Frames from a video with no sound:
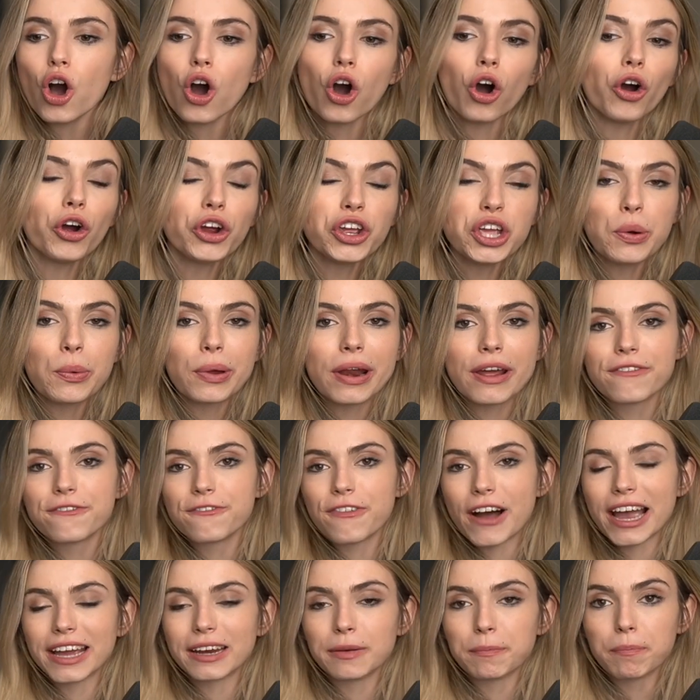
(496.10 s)
or you want to
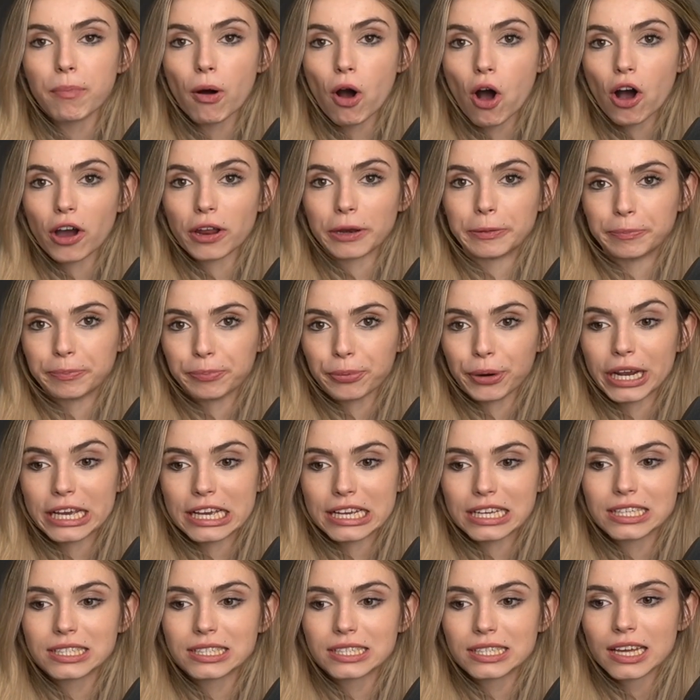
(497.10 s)
find pawn
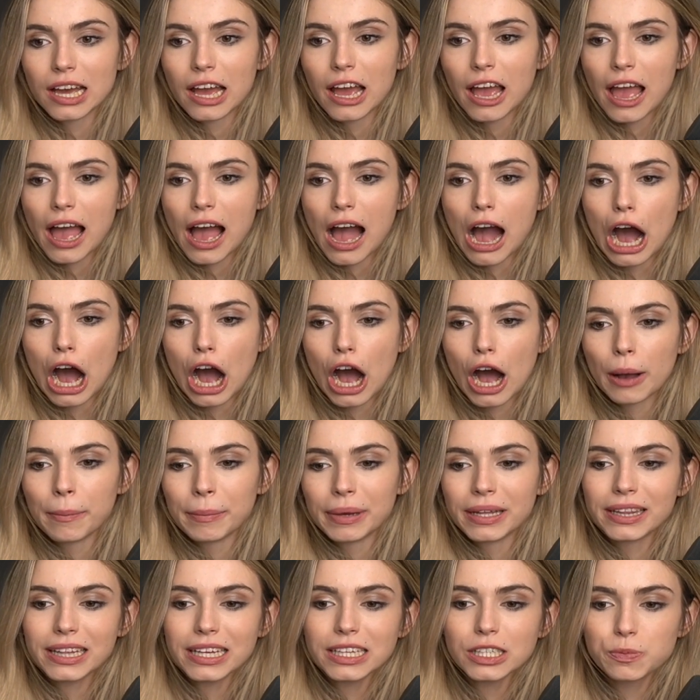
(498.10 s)
breaks.
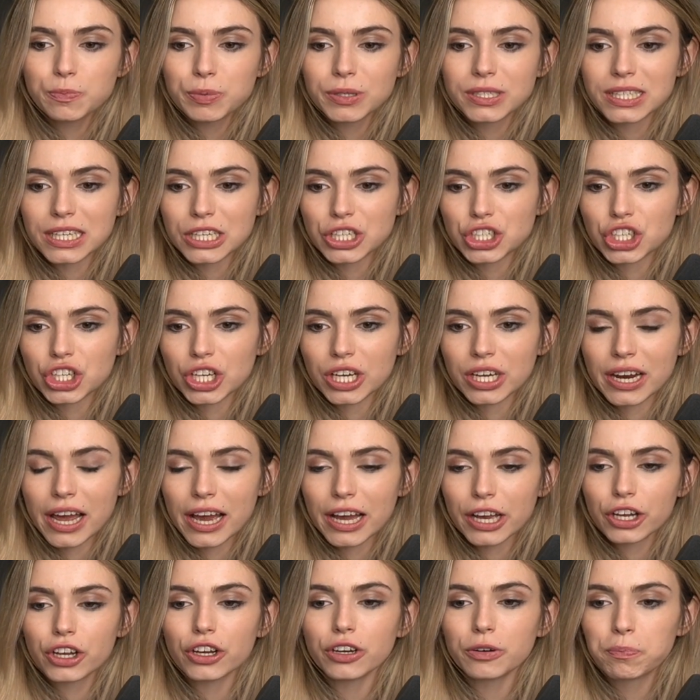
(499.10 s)
In this position,
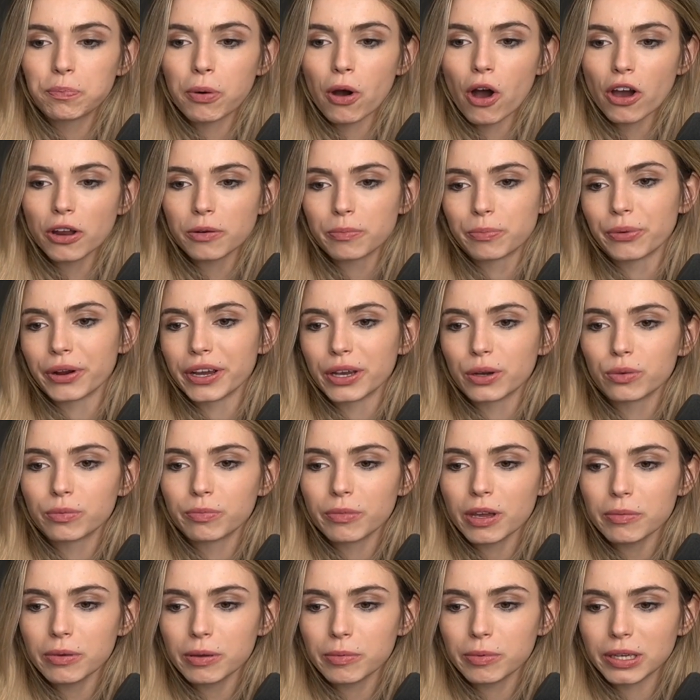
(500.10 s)
a good pawn break would
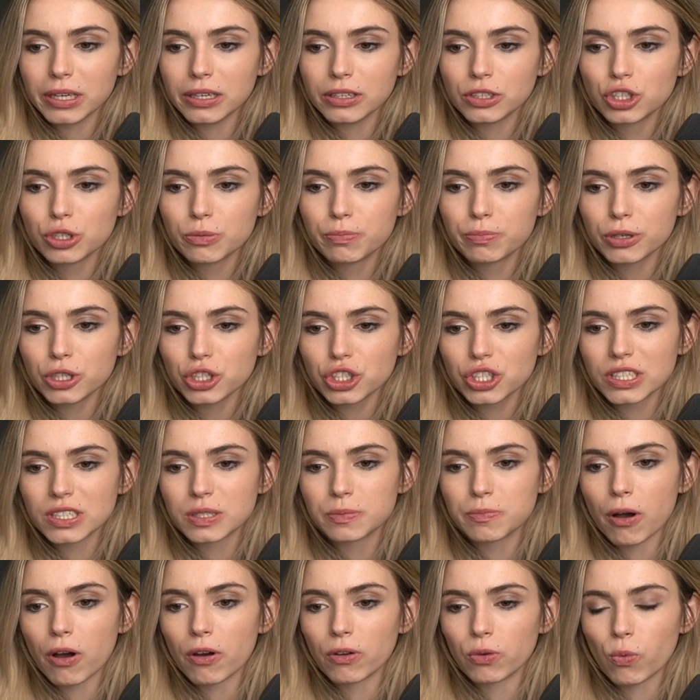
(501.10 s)
maybe be to push this
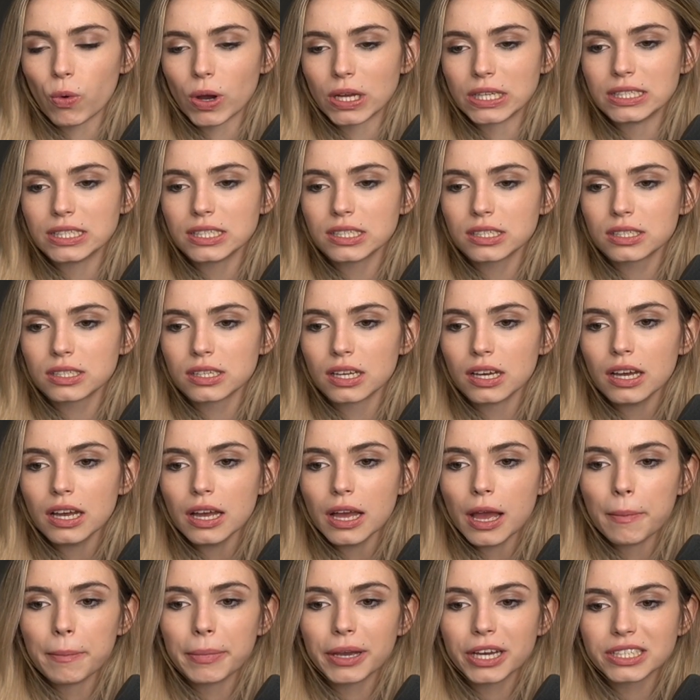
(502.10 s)
pawn once,
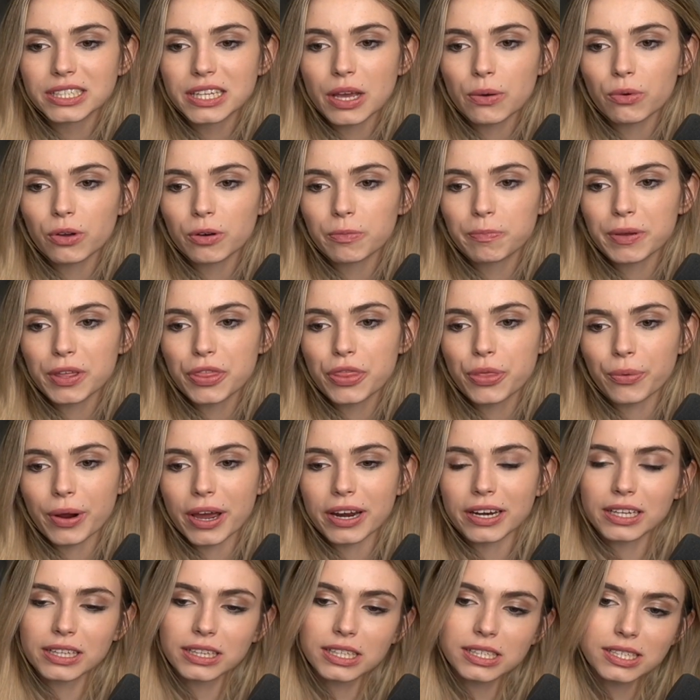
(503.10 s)
because then would be
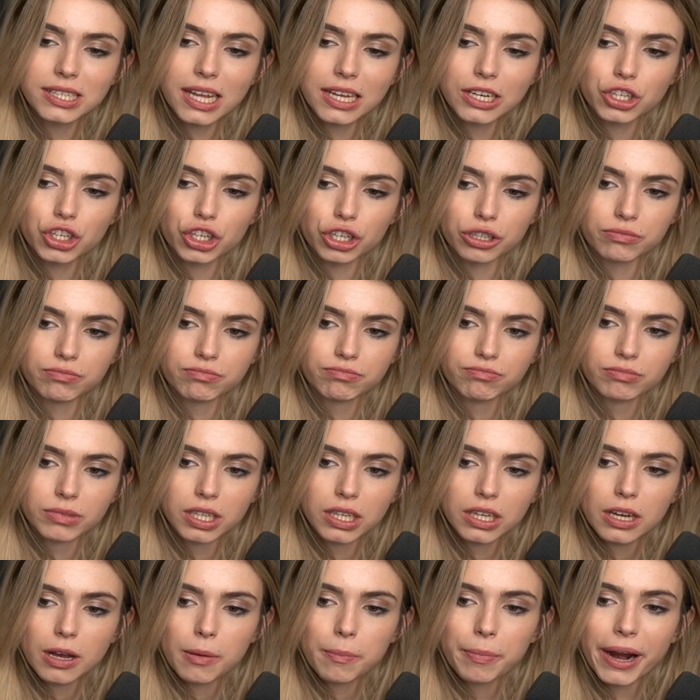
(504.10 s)
threatening the center.
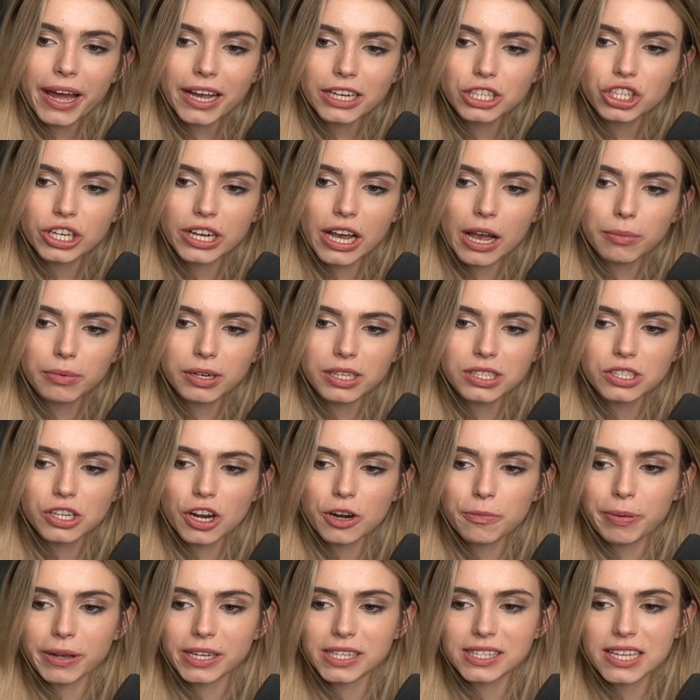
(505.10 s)
But actually, I'm going to
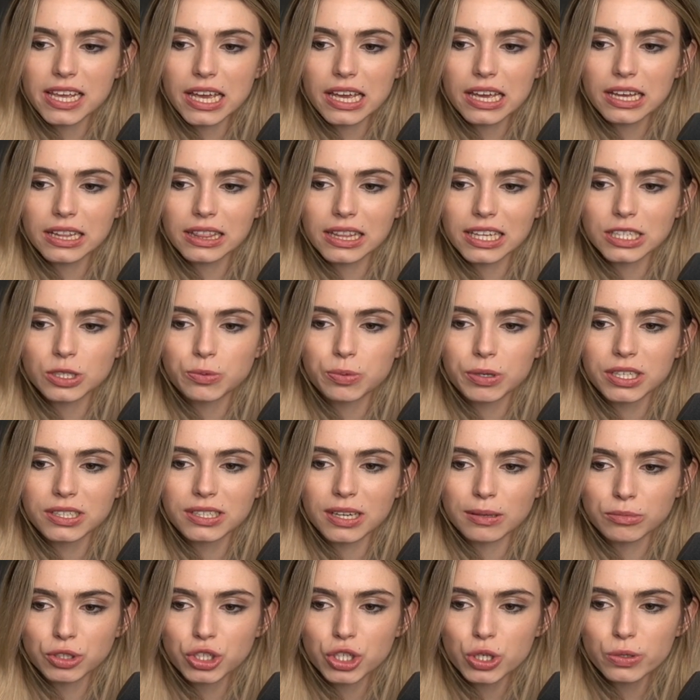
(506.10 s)
start by taking this because
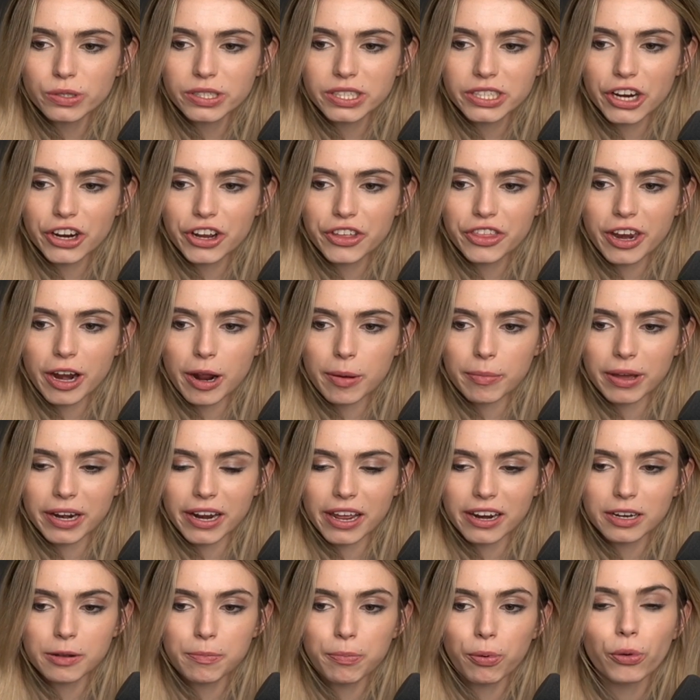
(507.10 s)
I'm too scared that I'm at
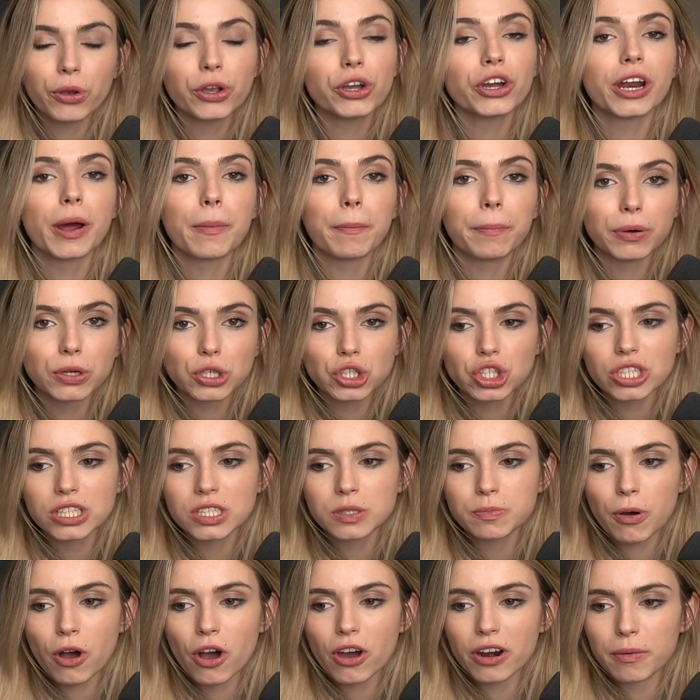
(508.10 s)
any point going to push
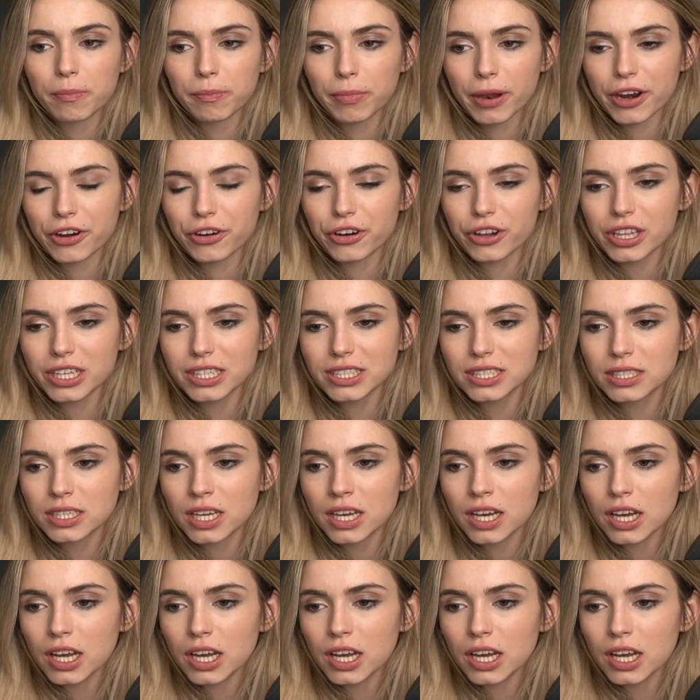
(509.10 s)
this pawn and blunder this